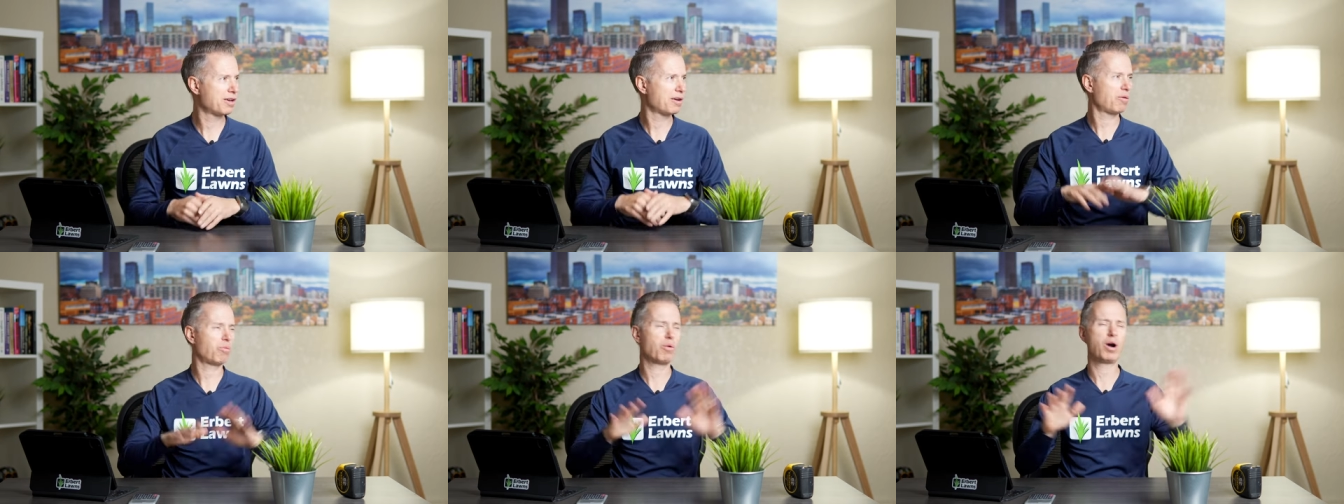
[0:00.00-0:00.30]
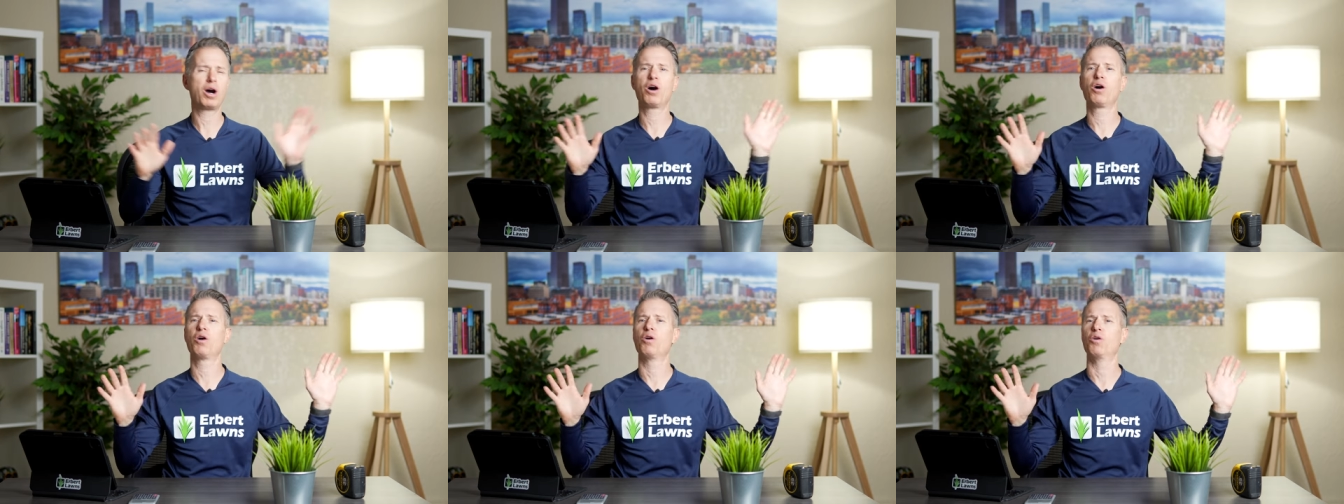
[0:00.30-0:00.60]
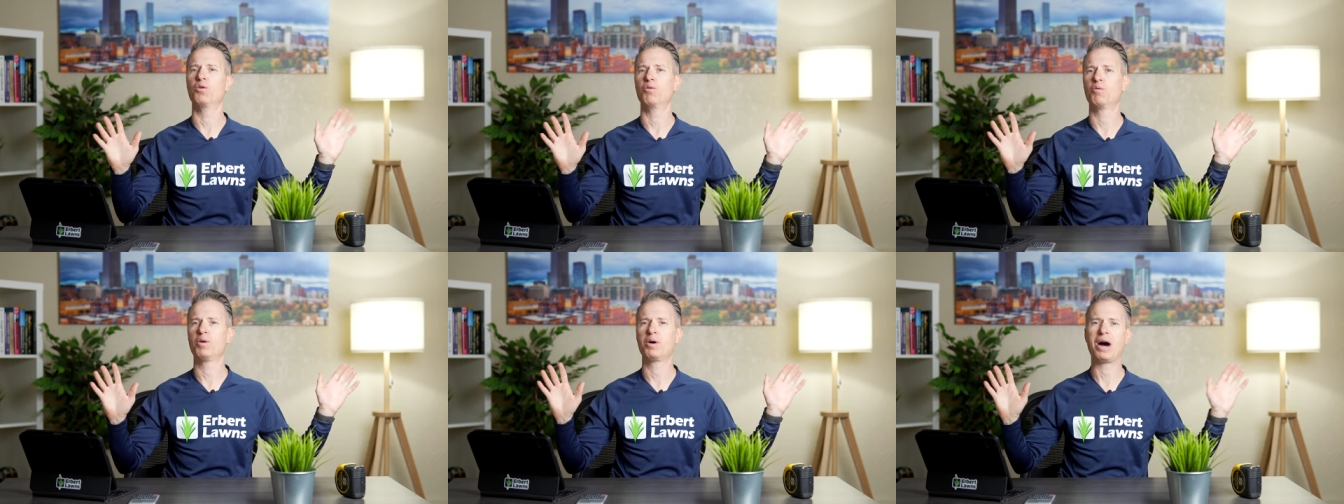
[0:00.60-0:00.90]

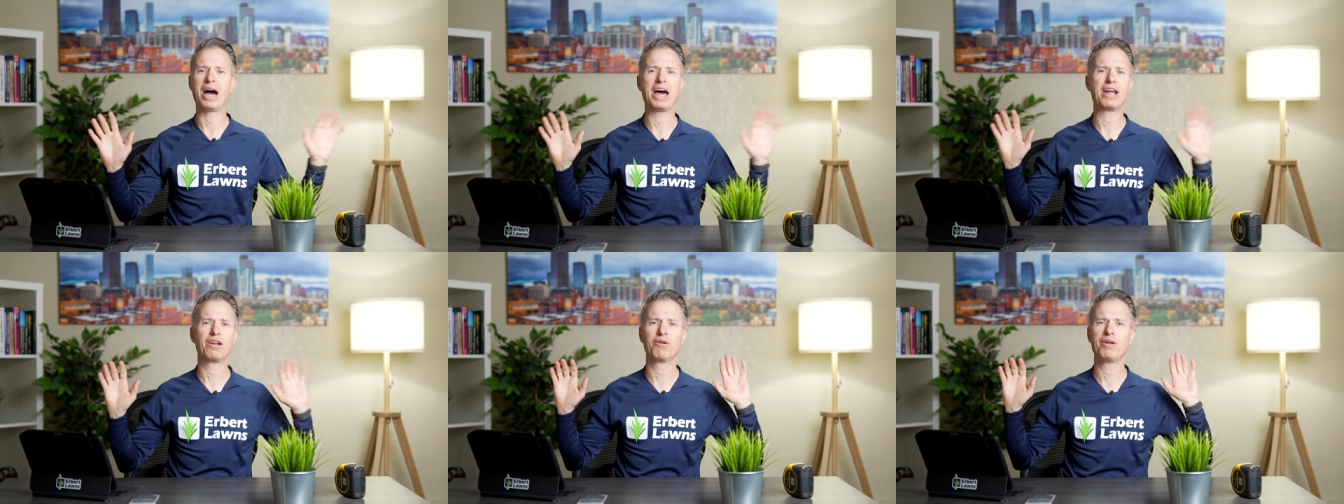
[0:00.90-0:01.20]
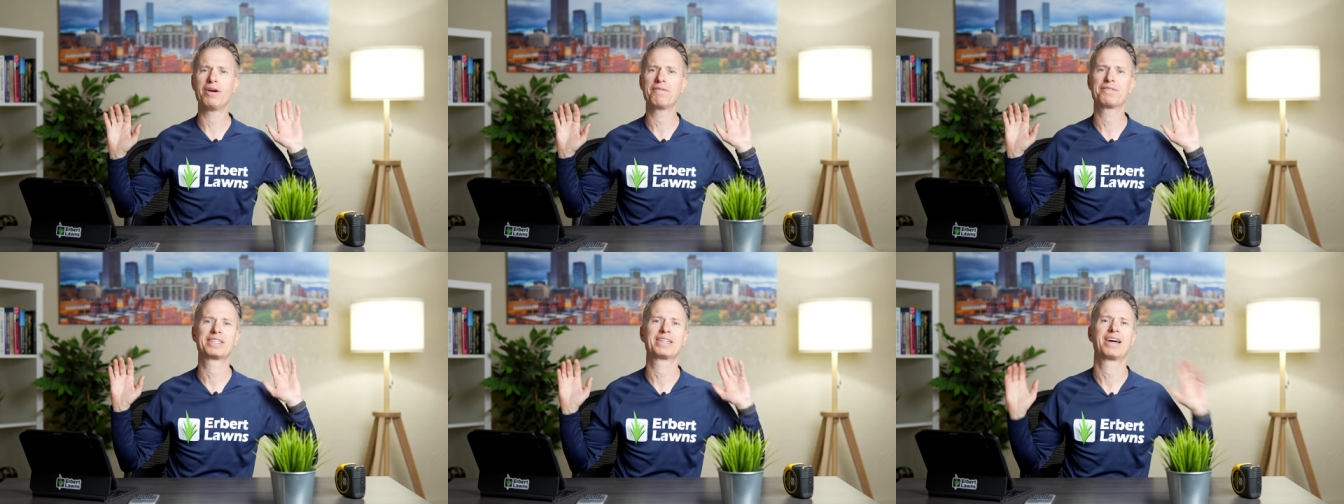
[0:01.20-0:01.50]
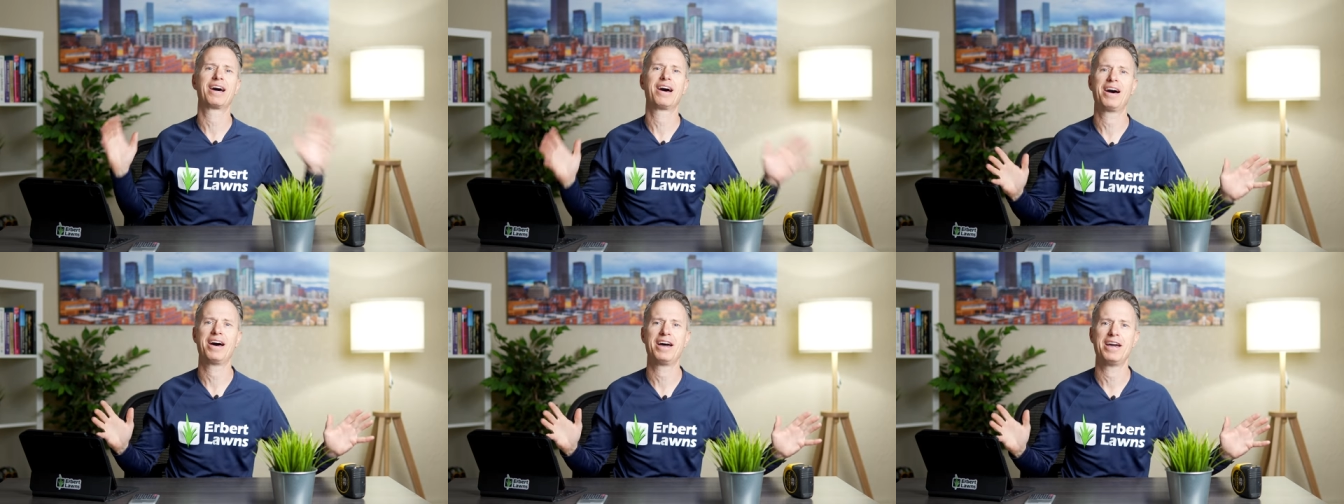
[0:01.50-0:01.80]
whoa, well, I don't have
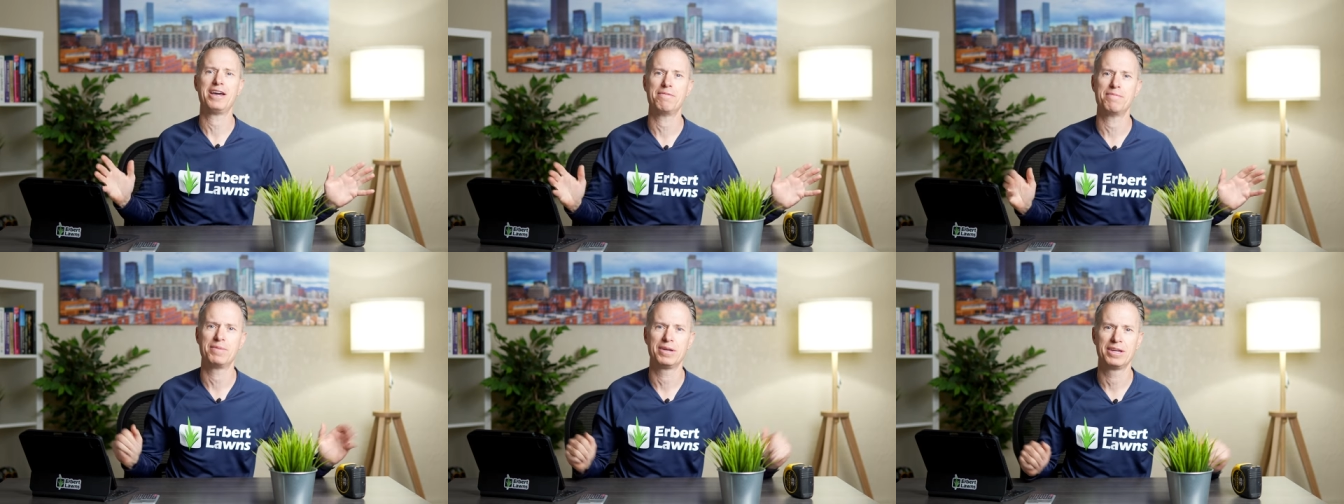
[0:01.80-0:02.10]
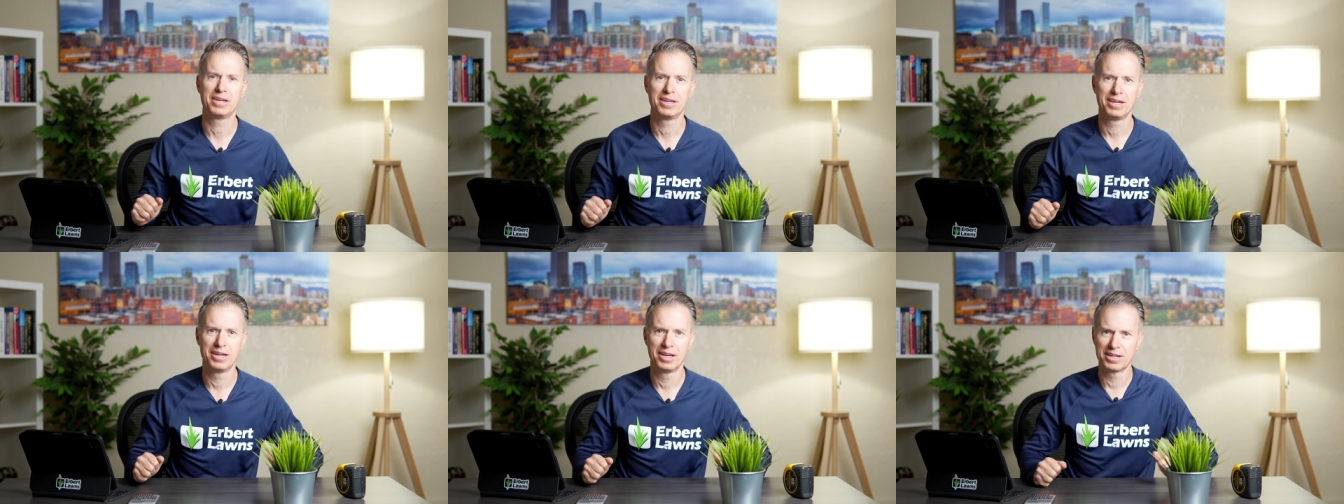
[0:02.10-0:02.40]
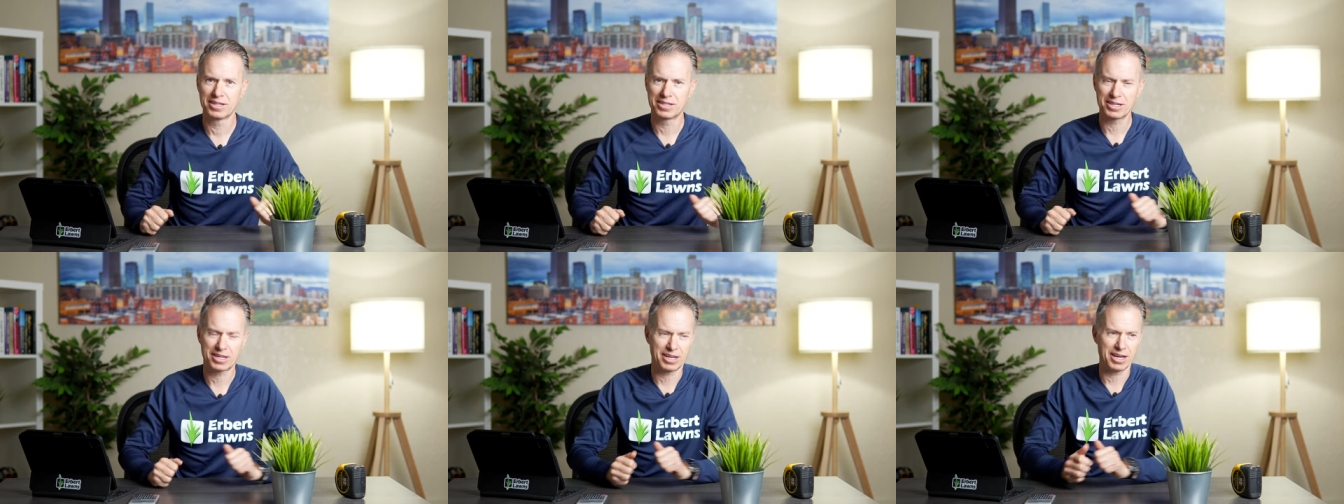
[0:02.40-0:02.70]
time
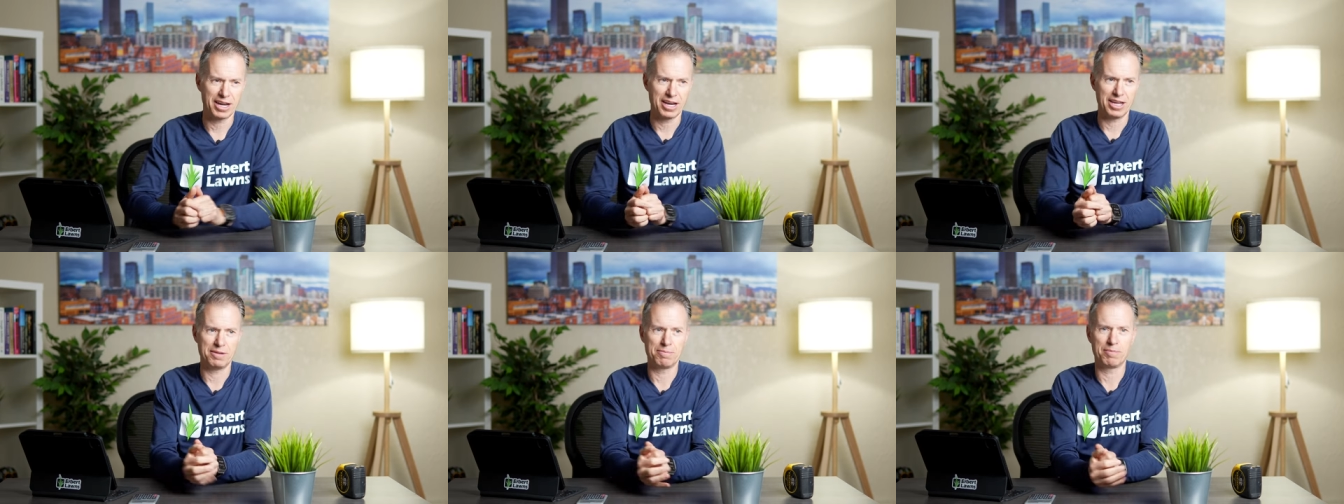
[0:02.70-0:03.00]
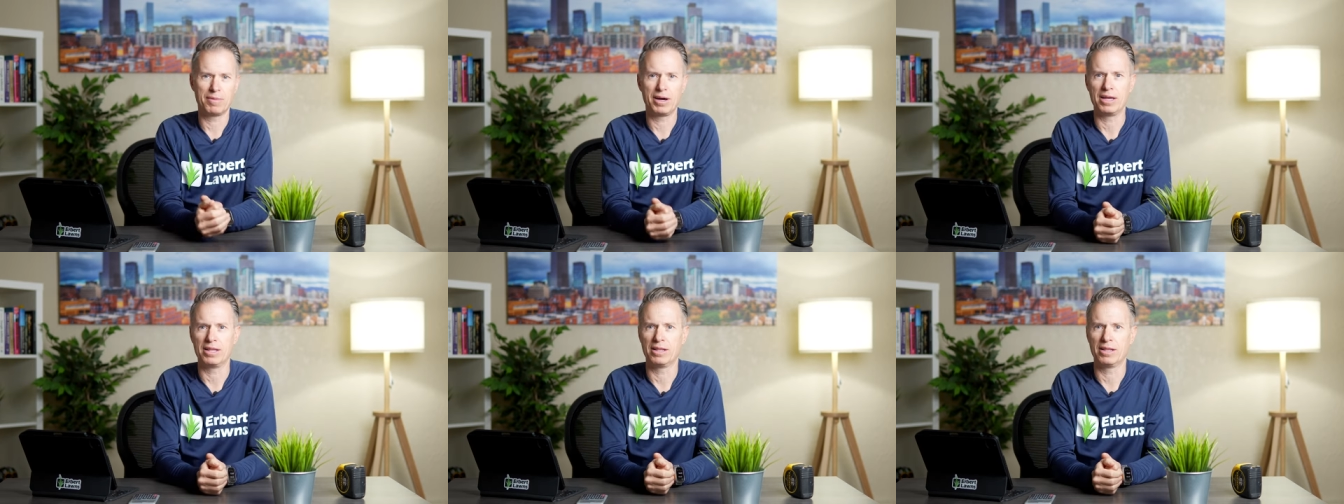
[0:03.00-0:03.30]
to cut my